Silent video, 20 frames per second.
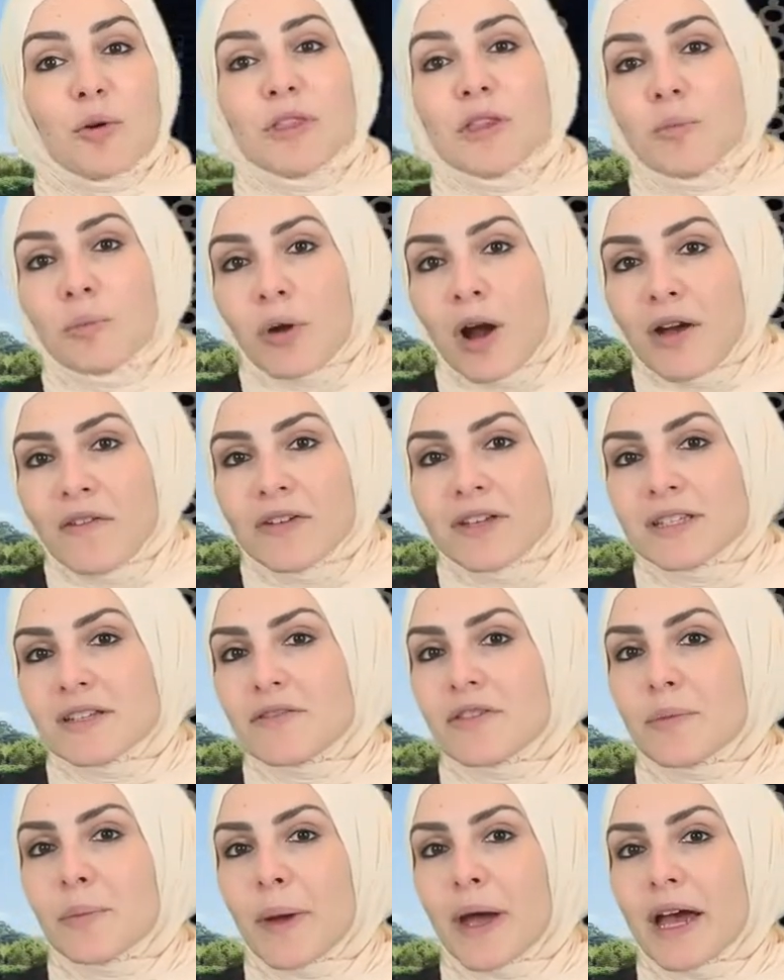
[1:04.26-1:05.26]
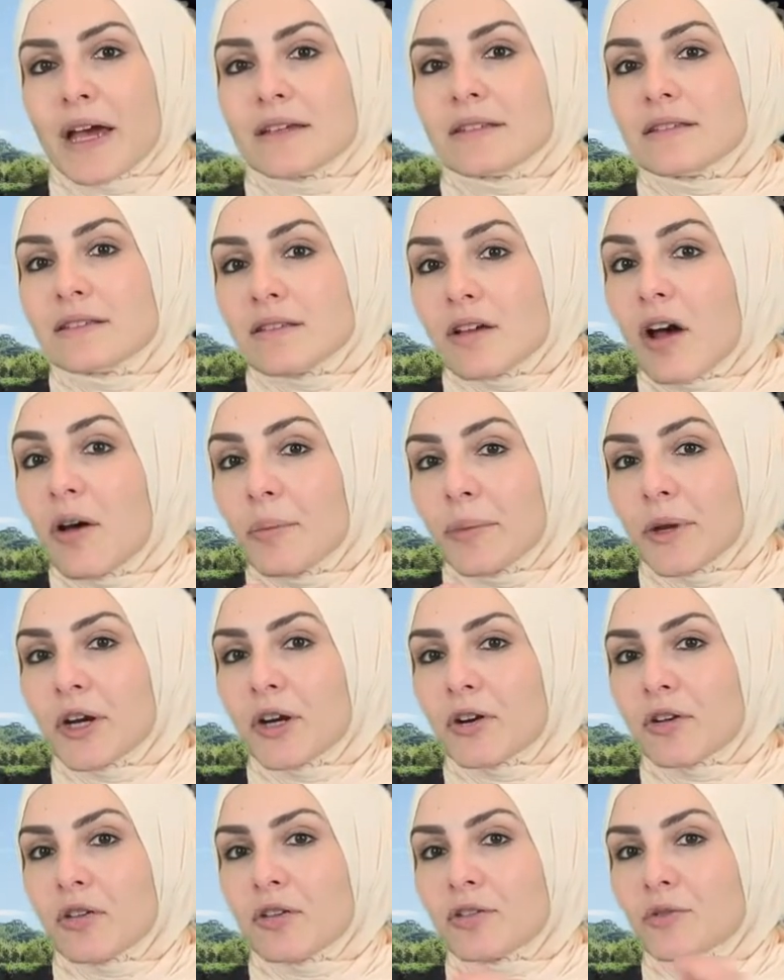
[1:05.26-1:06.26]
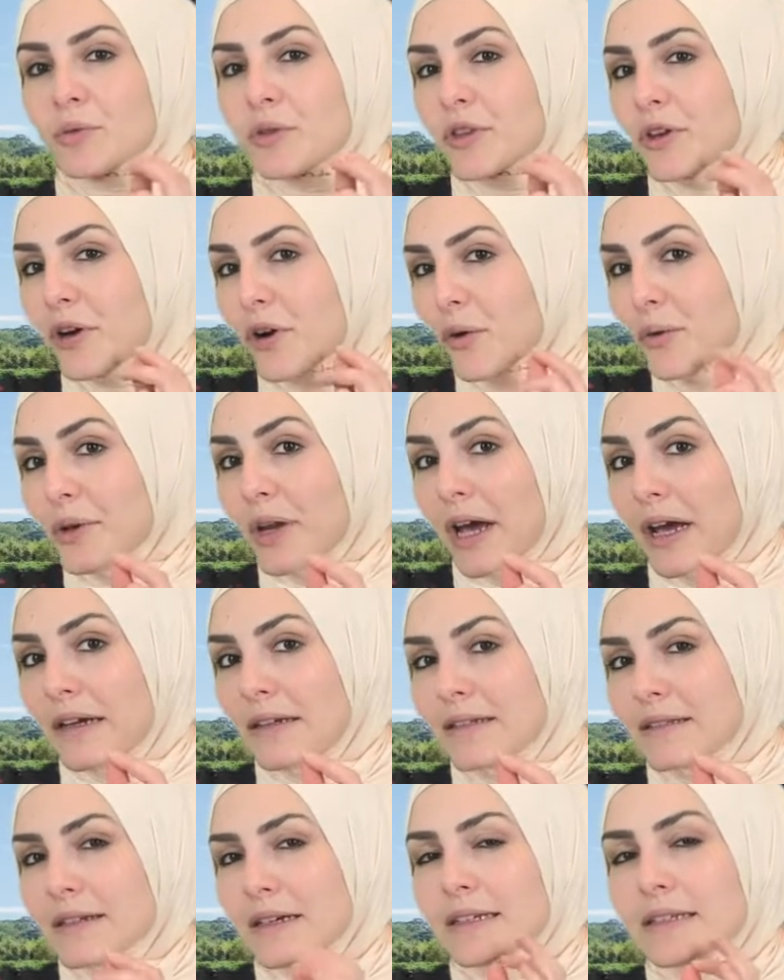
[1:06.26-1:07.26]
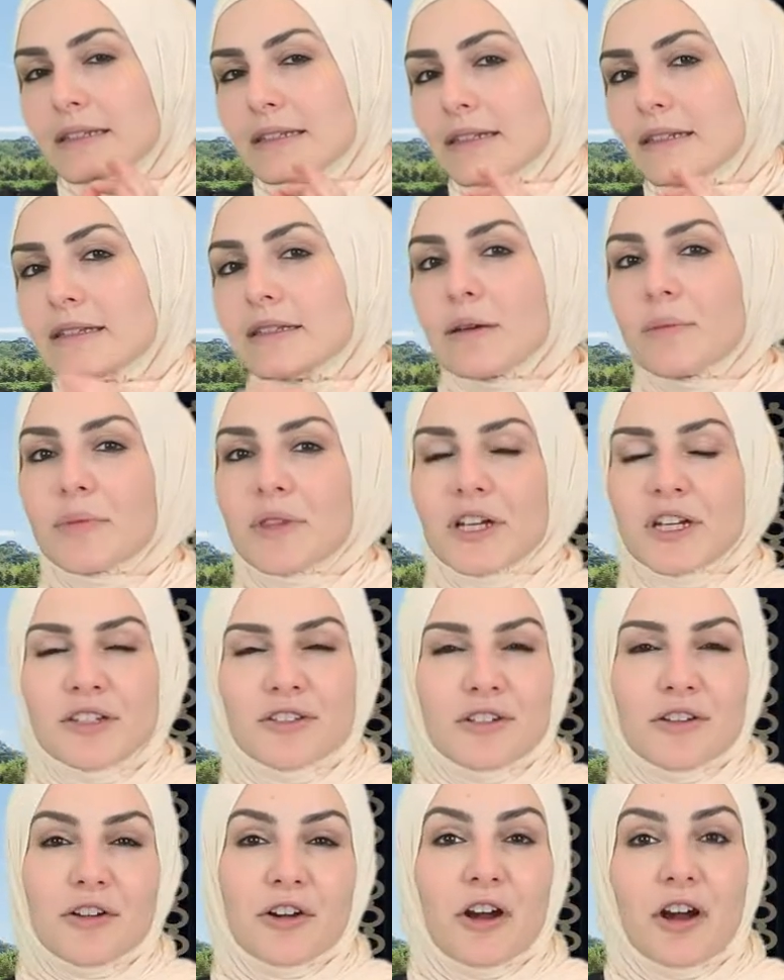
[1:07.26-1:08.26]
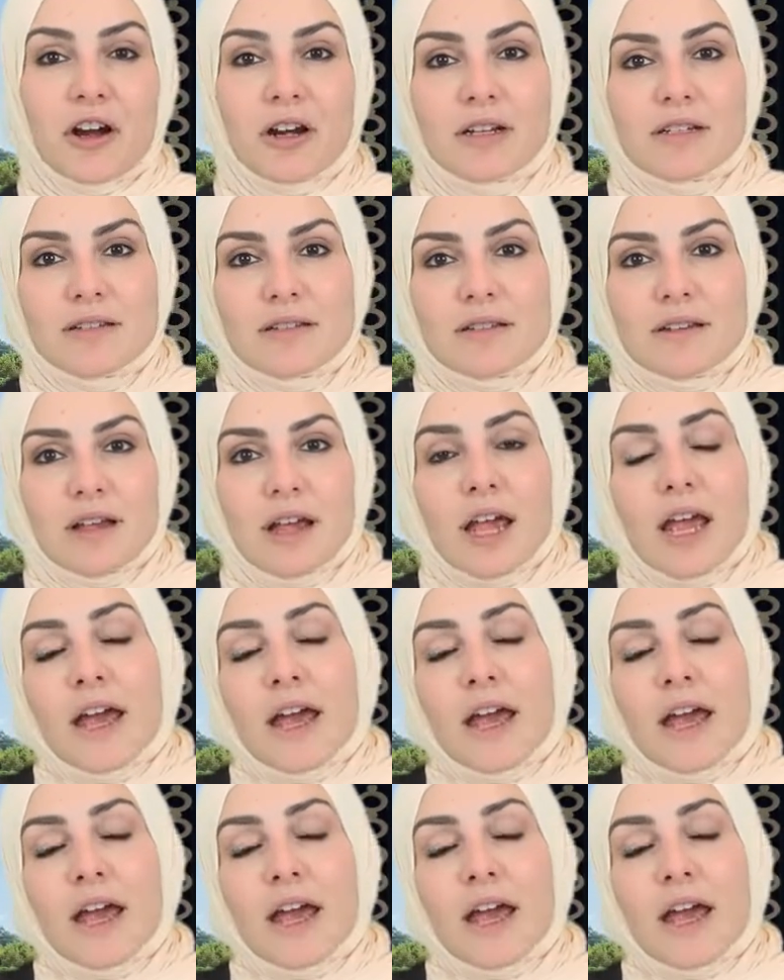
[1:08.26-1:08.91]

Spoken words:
when the prophets of the past saw miracles with their own eyes, it did something to their hearts.